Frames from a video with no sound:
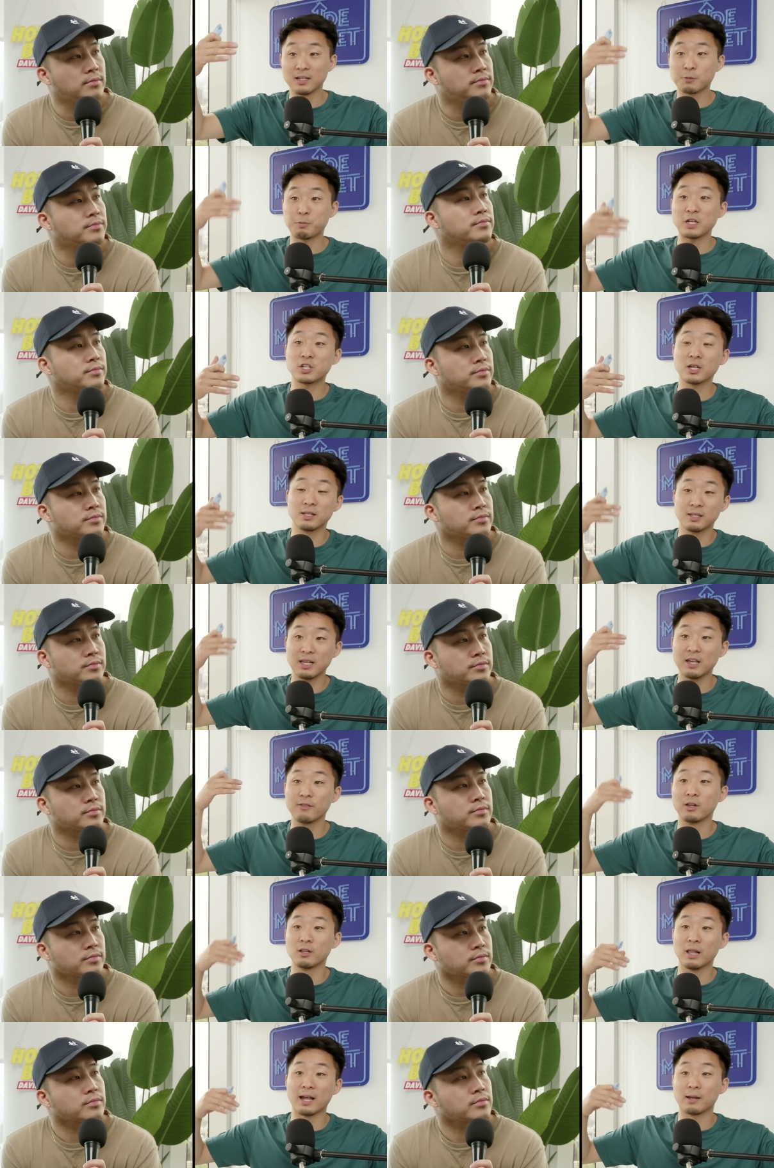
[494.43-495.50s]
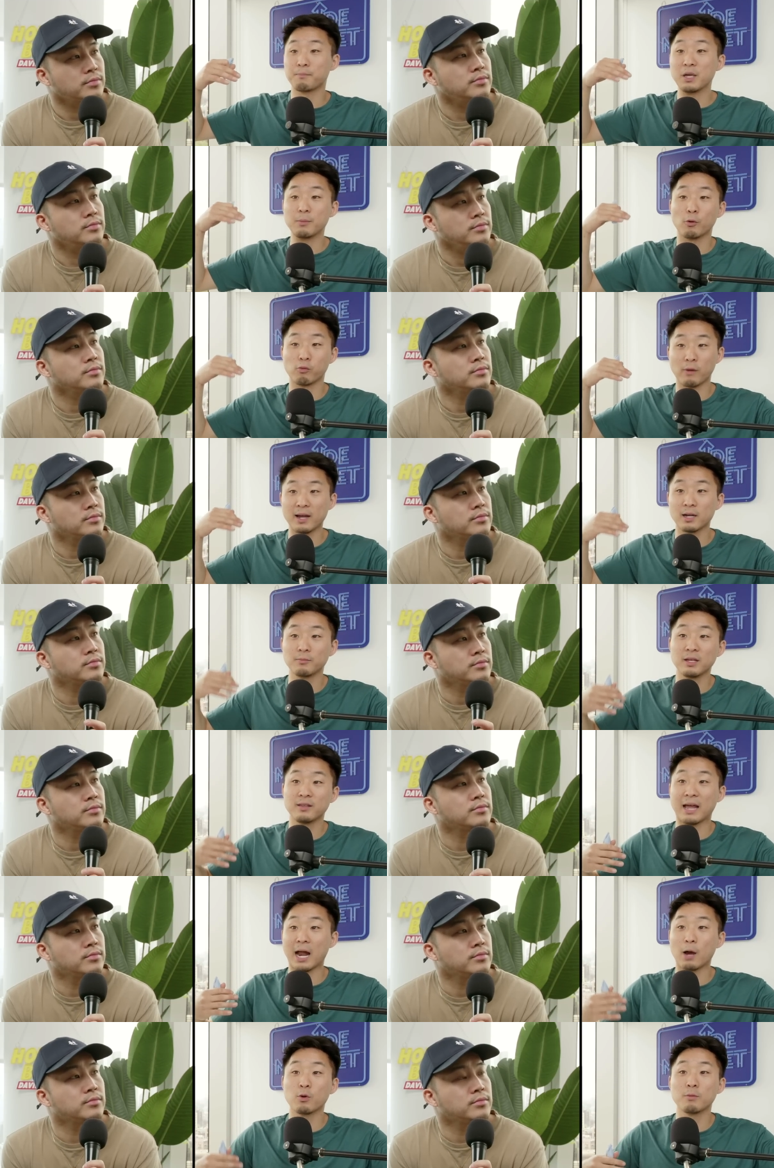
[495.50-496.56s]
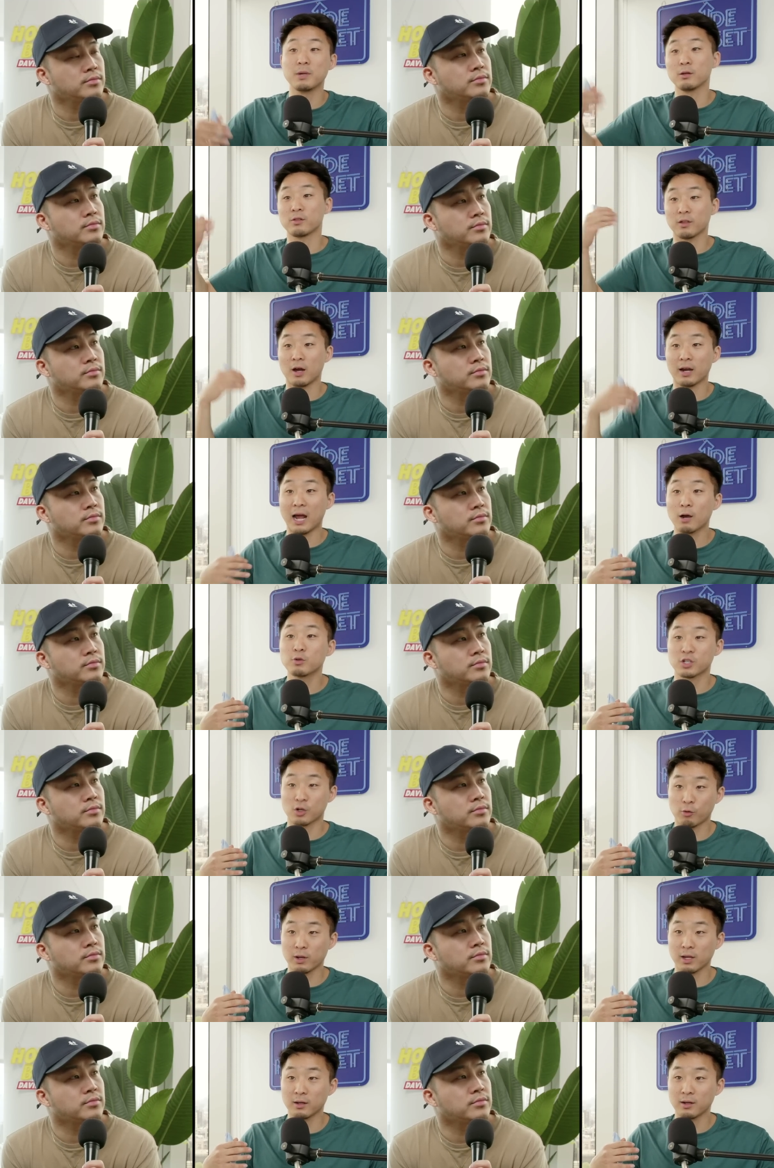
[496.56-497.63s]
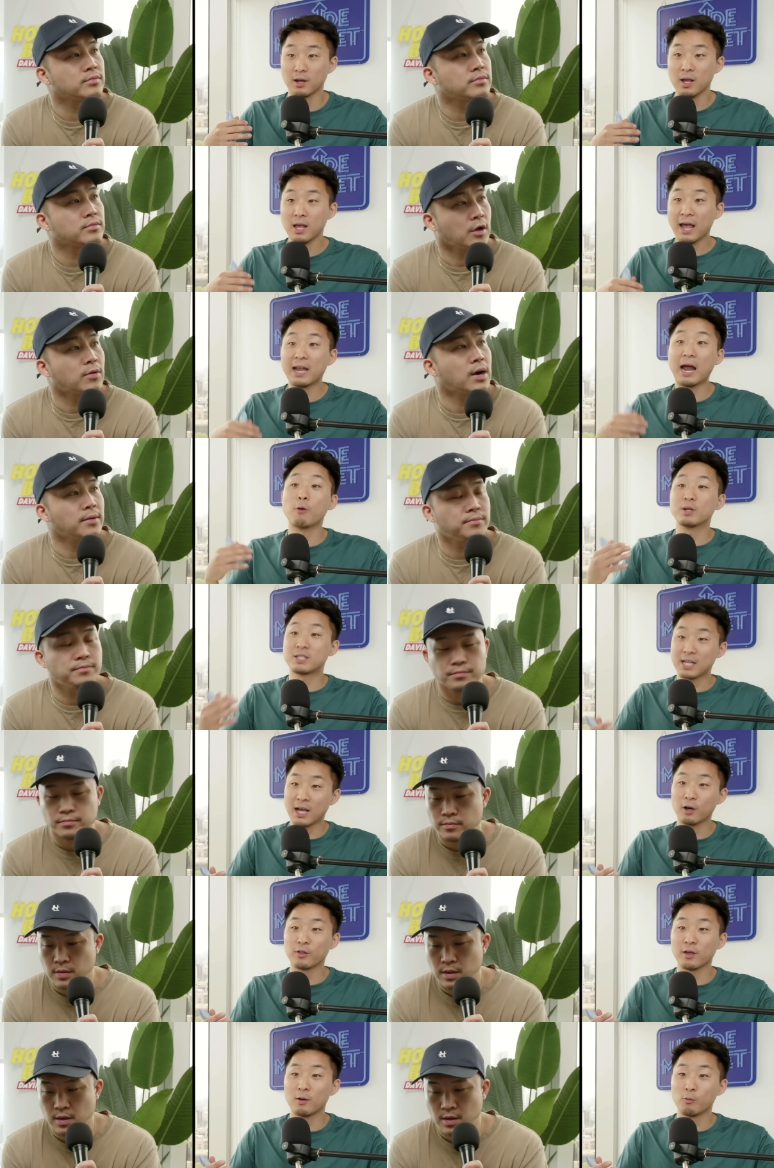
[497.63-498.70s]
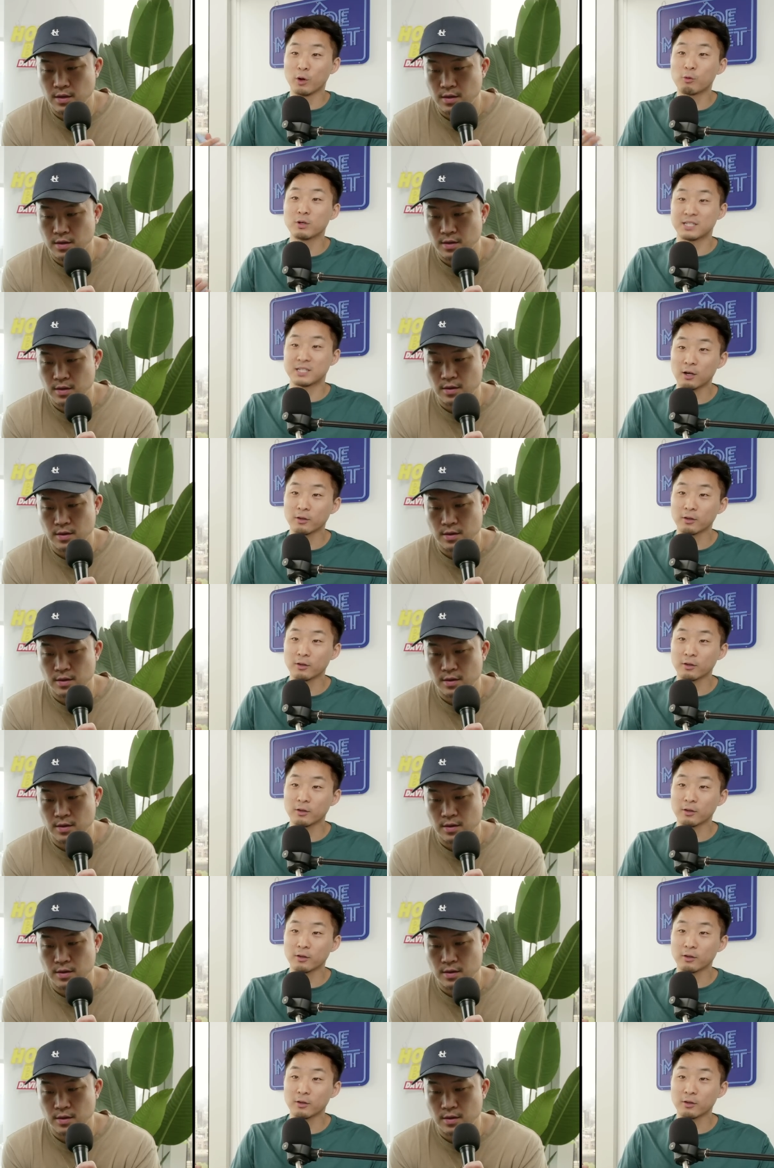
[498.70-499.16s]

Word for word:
Speaker 1: especially even like people randomly that I would meet thought I was Korean, right. and I would tell them we would tell